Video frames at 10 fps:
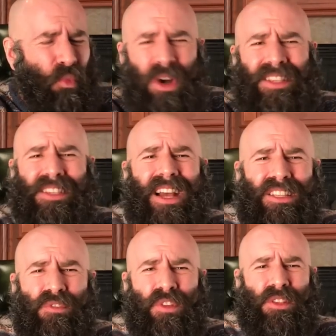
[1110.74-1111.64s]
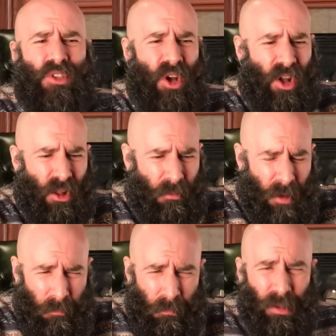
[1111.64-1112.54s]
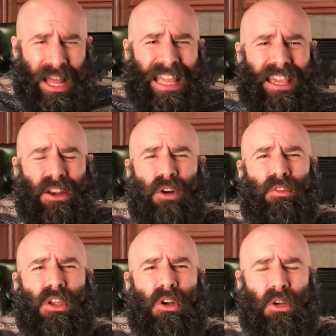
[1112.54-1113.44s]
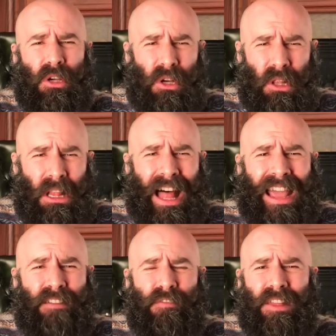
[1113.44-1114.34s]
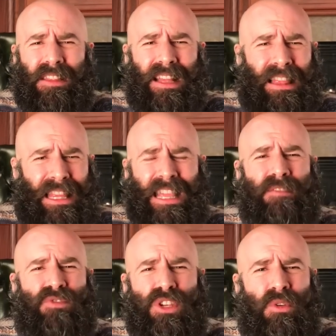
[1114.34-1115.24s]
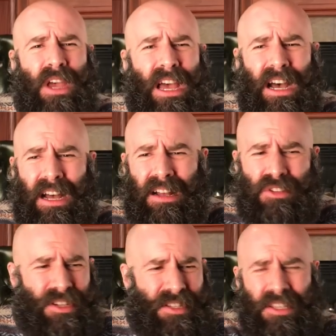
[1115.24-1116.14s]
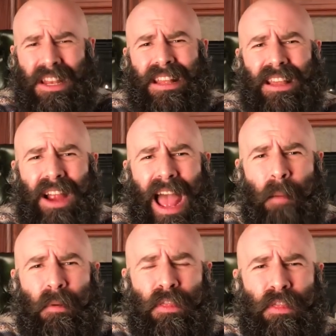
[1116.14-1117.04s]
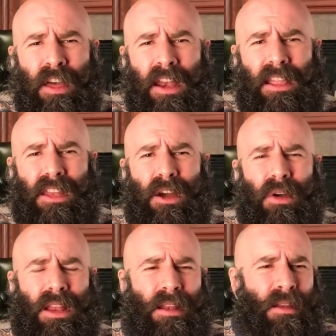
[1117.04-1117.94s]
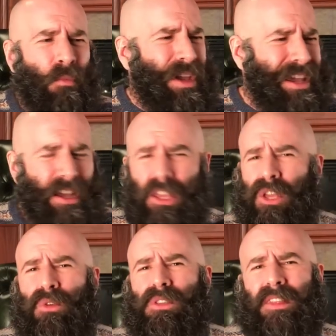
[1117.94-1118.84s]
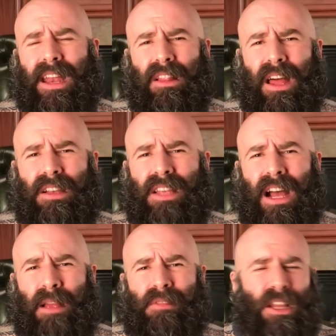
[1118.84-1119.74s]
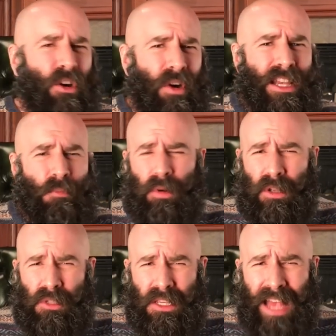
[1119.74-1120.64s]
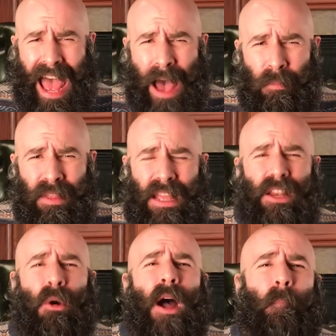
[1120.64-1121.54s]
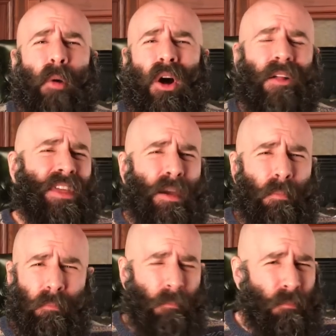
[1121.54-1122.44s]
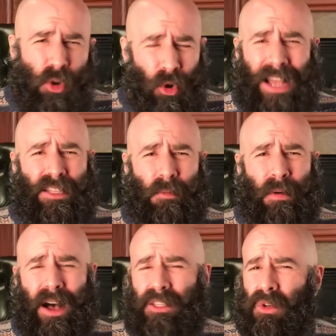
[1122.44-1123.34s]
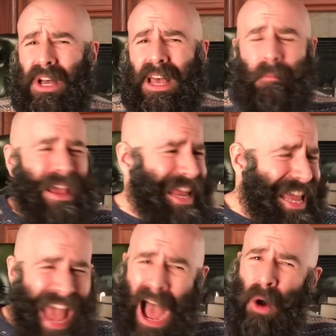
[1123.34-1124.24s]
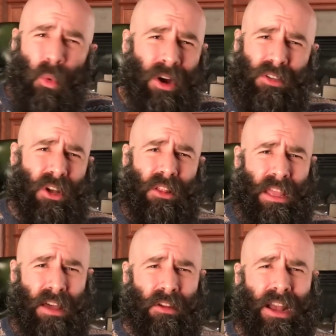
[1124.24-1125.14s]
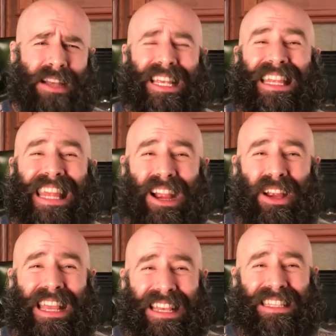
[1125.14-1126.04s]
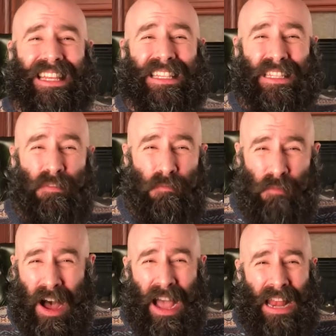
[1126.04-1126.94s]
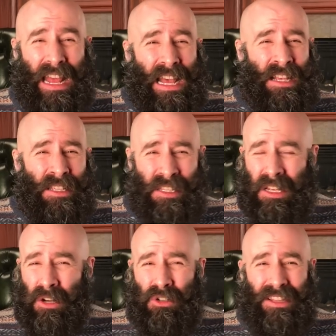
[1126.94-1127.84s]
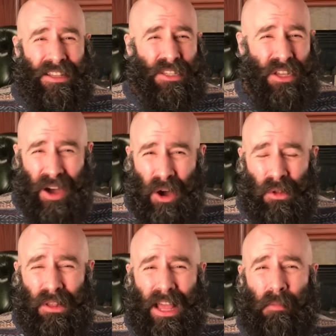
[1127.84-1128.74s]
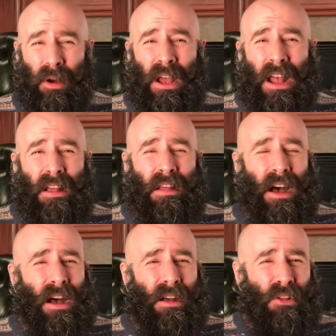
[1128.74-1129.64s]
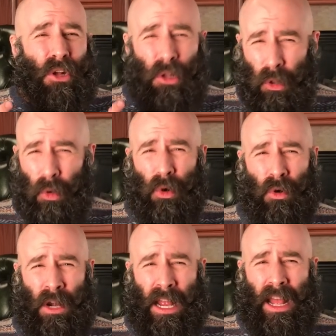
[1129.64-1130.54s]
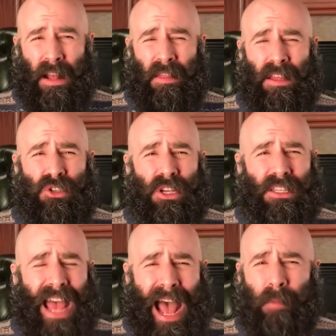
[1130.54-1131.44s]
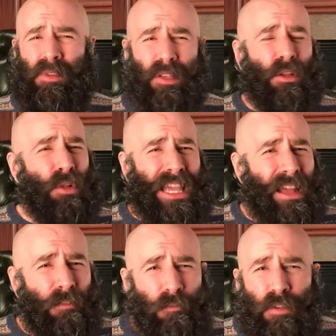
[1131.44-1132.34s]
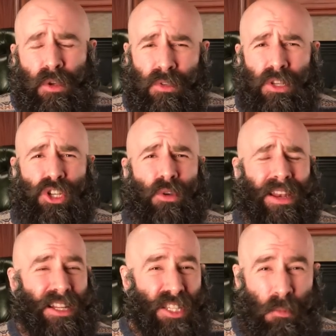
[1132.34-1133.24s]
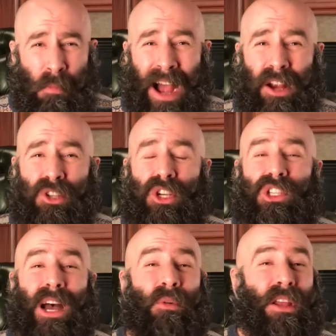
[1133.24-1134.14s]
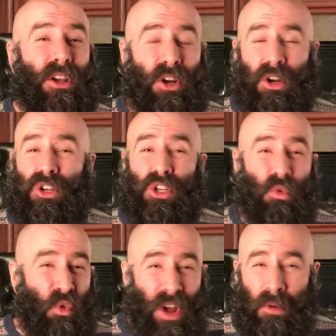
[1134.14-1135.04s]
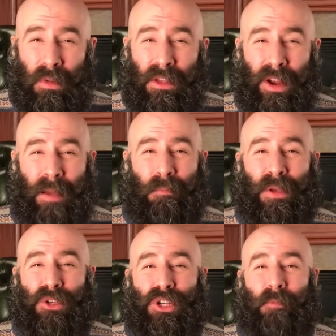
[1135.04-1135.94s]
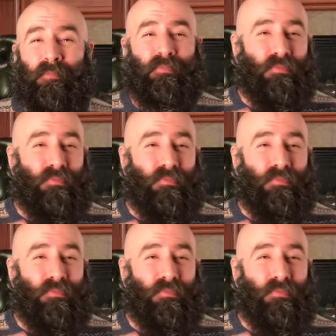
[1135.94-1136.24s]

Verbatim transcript: one-size-fits-all blanket over your life that leaves you just sitting there apathetic. You know, and we get accused of that a lot of times, that grace produces apathy. You know, Paul the Grace Apostle, man, he outworked all the other guys. And there is this divine synergy, this co-labor glory that just absolutely infuses you and inspires you. So I want to encourage you, run with your ambition.